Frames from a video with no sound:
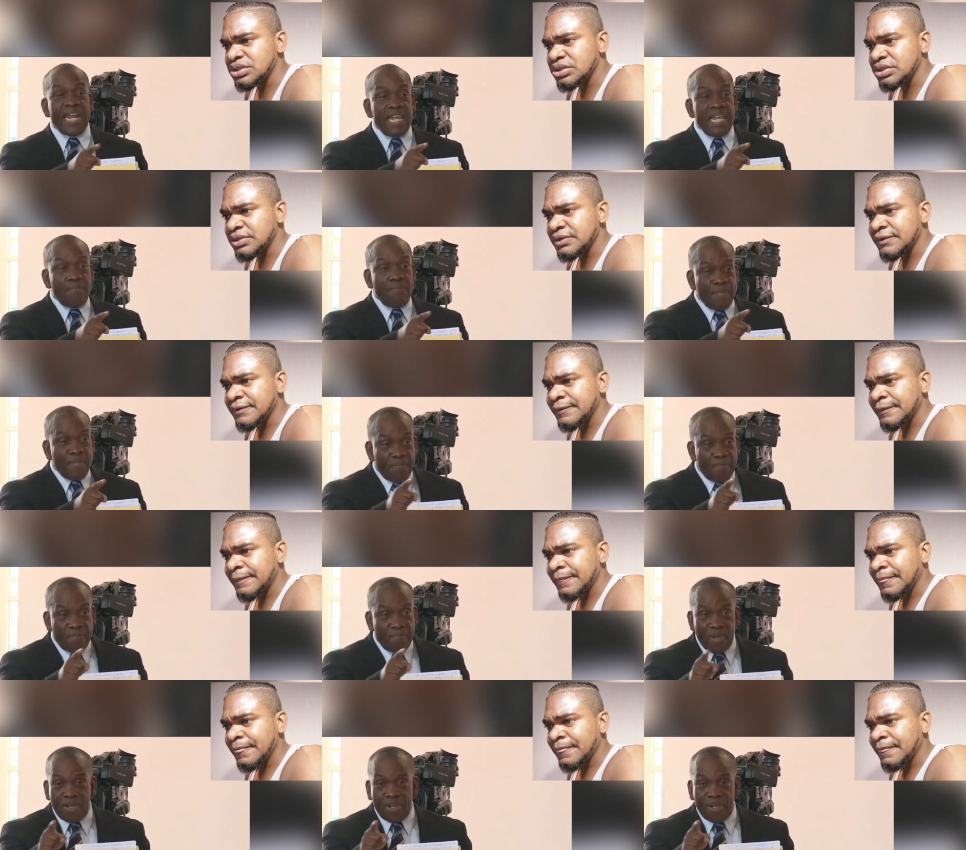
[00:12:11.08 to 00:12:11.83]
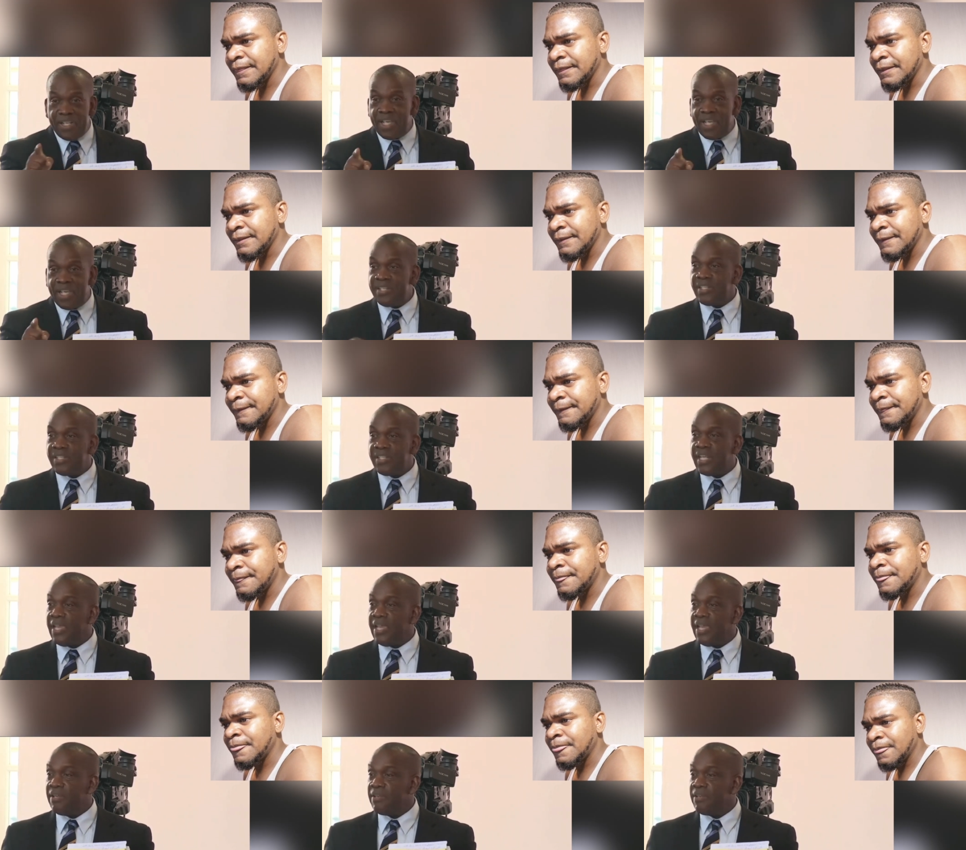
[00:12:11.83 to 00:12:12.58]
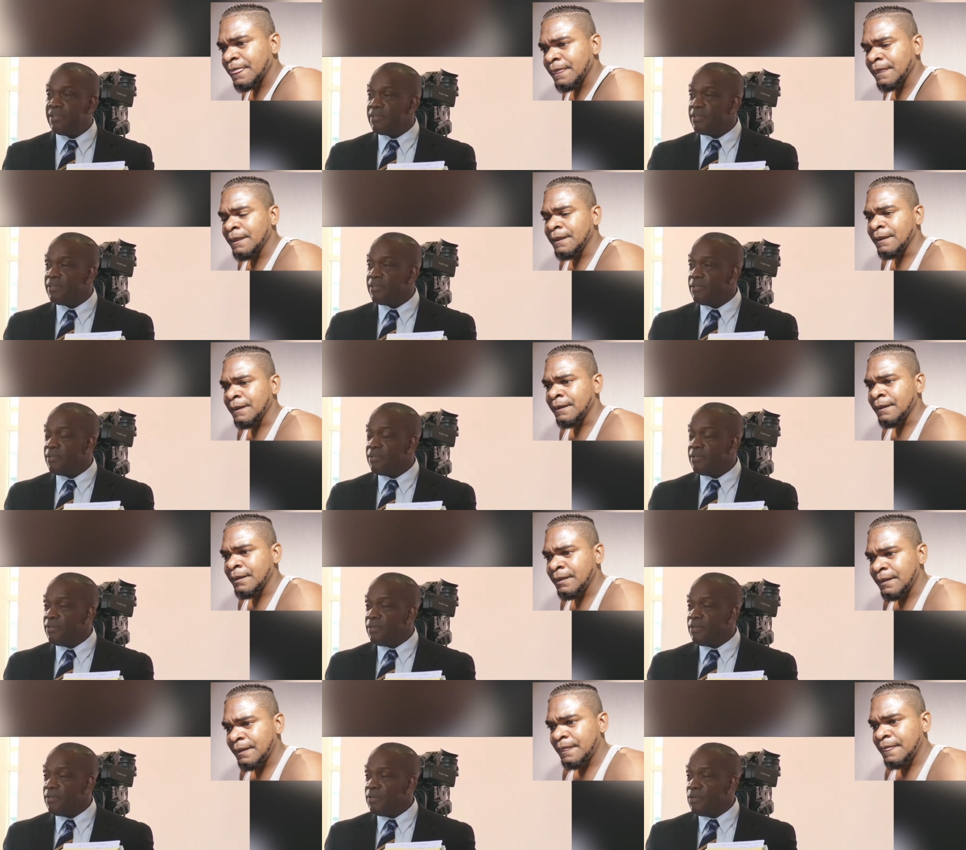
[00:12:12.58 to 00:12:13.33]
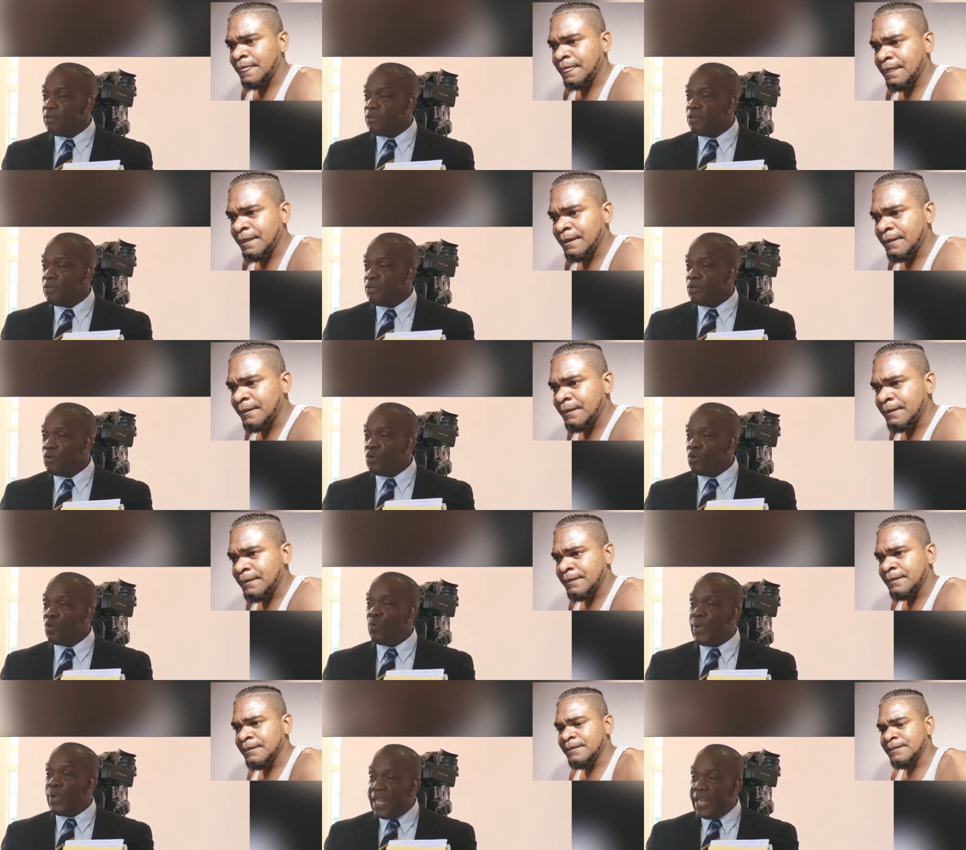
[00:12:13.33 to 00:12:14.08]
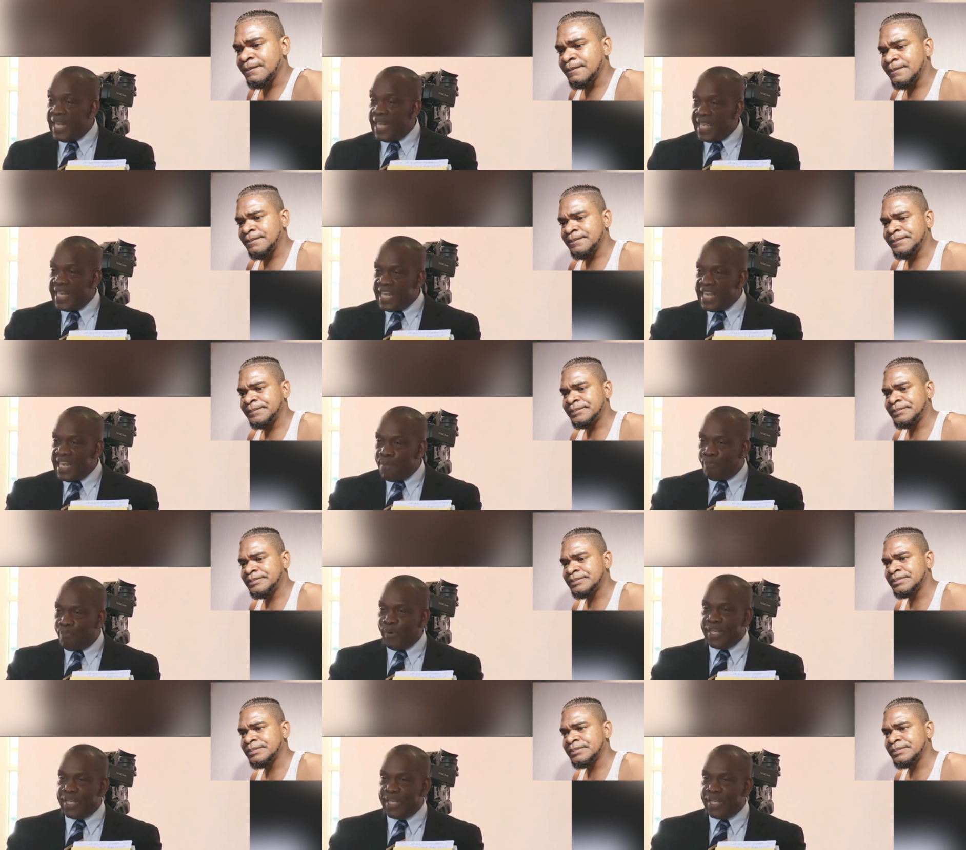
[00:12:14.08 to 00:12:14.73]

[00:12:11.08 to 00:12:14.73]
Speaker 1: to any member on the other side mm -hmm. who will, in their